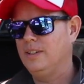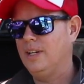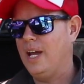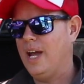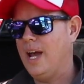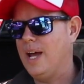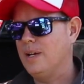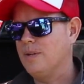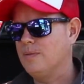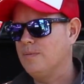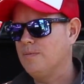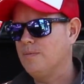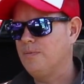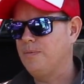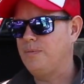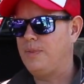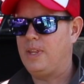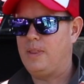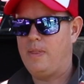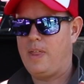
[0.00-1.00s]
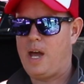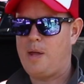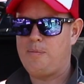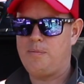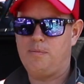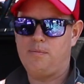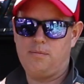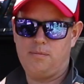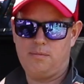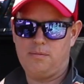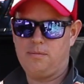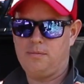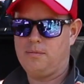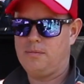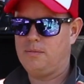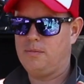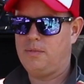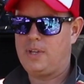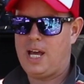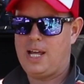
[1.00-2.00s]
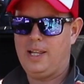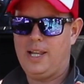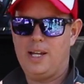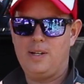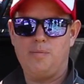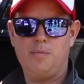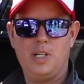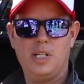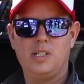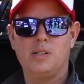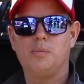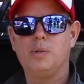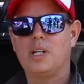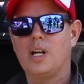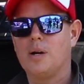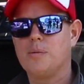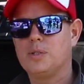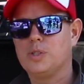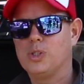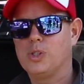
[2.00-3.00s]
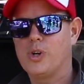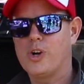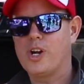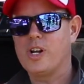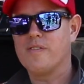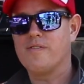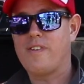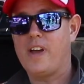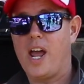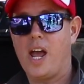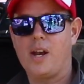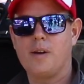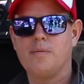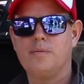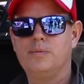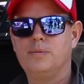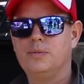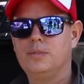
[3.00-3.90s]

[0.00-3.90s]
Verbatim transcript: And th that, that led me to become a DeLorean fan.